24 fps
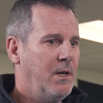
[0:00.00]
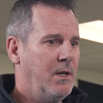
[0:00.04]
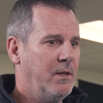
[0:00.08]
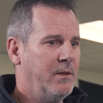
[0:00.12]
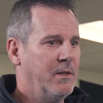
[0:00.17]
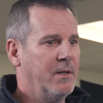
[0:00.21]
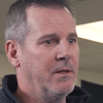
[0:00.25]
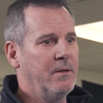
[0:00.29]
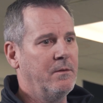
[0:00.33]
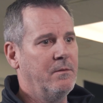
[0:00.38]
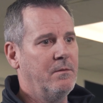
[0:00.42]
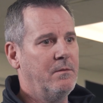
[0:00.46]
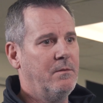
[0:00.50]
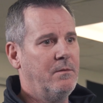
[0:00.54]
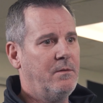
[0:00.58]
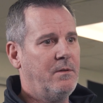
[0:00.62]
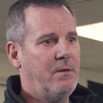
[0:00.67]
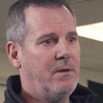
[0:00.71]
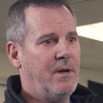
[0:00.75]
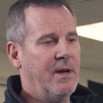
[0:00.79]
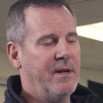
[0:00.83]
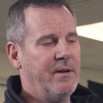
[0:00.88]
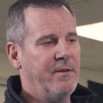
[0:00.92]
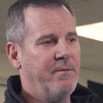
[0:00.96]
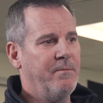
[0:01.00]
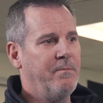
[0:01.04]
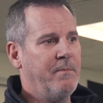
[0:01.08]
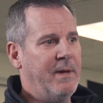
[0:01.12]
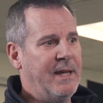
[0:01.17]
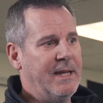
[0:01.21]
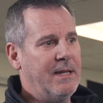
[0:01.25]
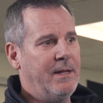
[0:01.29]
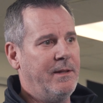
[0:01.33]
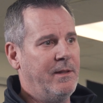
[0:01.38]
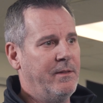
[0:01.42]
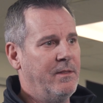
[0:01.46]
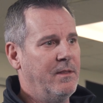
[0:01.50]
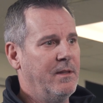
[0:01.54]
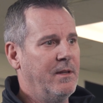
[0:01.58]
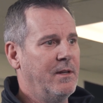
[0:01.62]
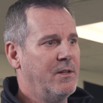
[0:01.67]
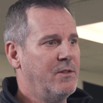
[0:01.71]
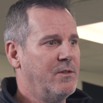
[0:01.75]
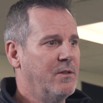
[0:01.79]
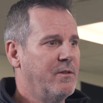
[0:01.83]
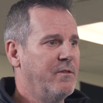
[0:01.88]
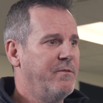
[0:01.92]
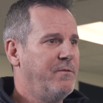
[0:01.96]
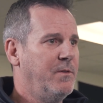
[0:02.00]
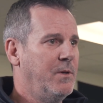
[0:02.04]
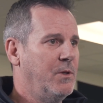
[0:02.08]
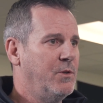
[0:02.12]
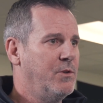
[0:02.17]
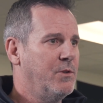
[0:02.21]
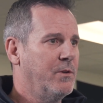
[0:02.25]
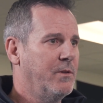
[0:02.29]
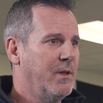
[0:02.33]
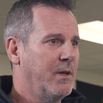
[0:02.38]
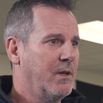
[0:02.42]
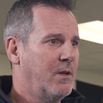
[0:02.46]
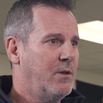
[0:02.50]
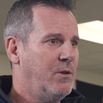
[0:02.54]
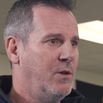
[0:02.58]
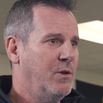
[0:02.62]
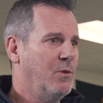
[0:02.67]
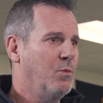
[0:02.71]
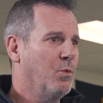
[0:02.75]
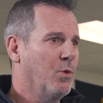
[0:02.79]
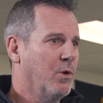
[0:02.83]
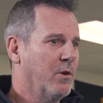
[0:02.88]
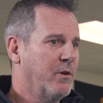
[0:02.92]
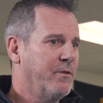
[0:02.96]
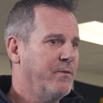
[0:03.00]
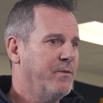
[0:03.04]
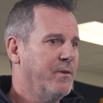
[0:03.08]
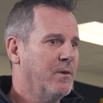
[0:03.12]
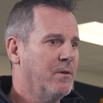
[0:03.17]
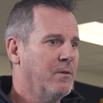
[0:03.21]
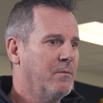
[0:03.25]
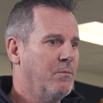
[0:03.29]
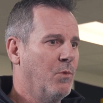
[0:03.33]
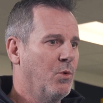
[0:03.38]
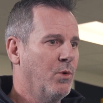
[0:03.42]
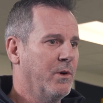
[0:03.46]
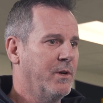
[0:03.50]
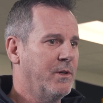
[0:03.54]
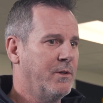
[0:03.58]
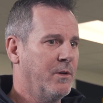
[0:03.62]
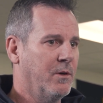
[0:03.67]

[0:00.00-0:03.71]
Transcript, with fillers: and then kind of making things in the future that could work for more